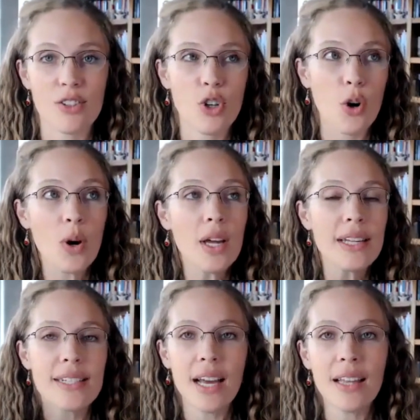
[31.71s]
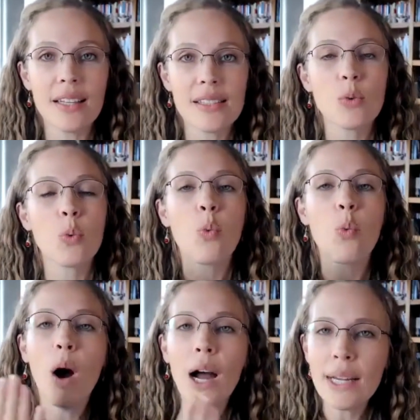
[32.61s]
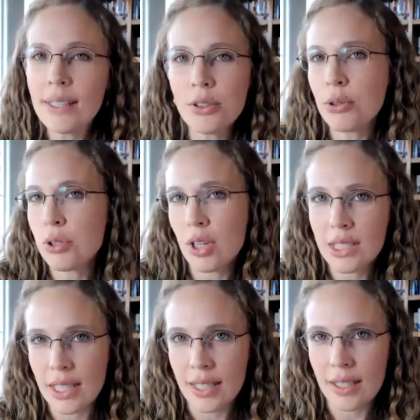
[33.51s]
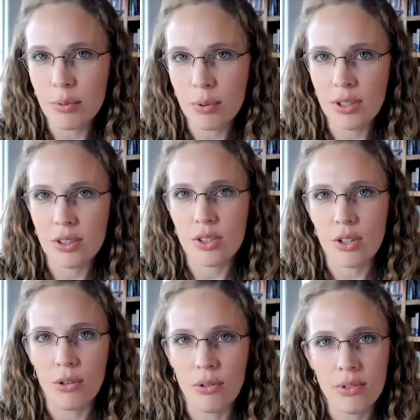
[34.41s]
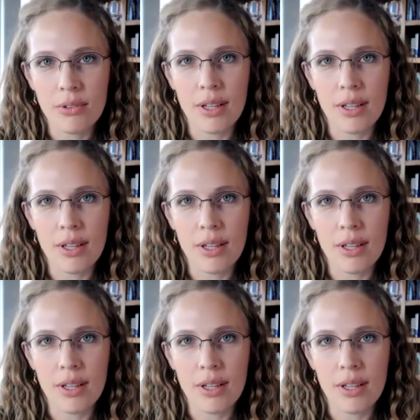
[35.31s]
So tell us, why did you start taking prednisone?